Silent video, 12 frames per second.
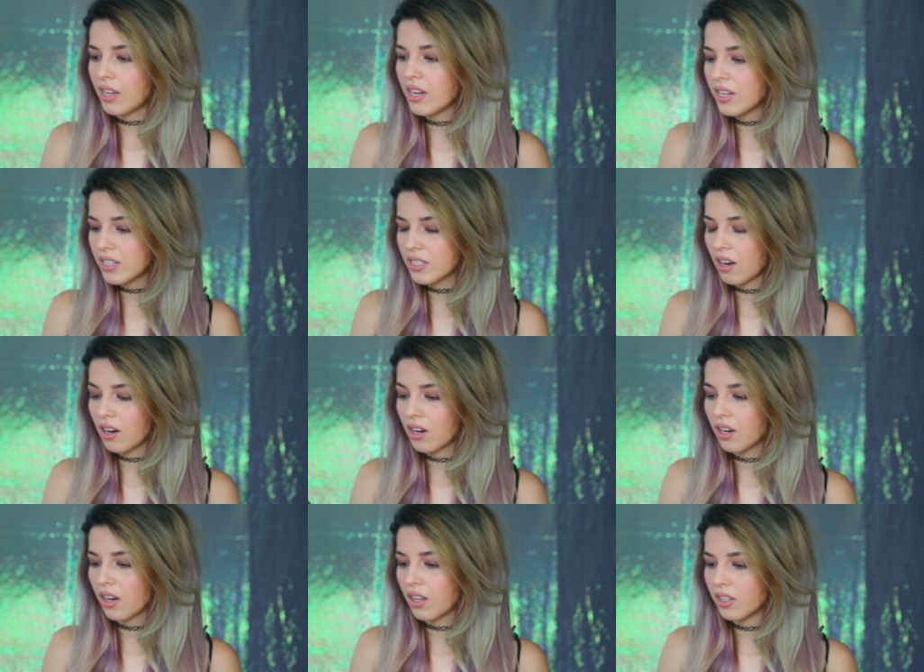These
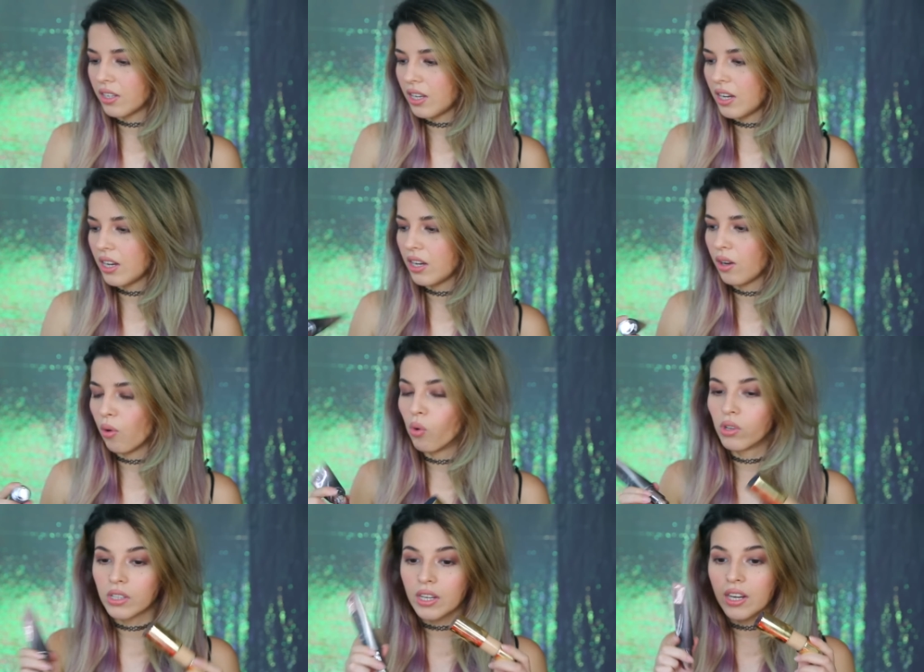are the
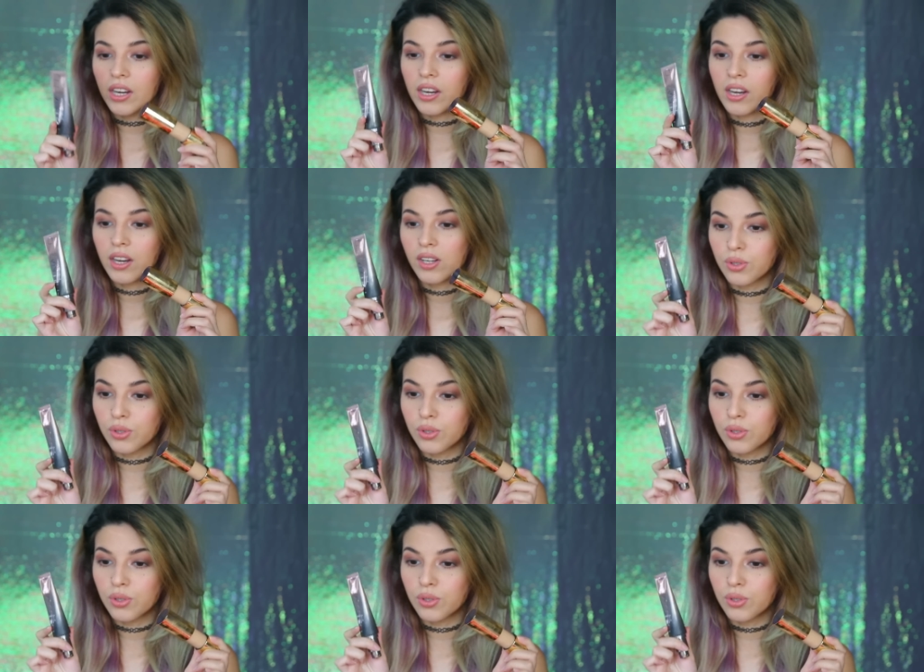only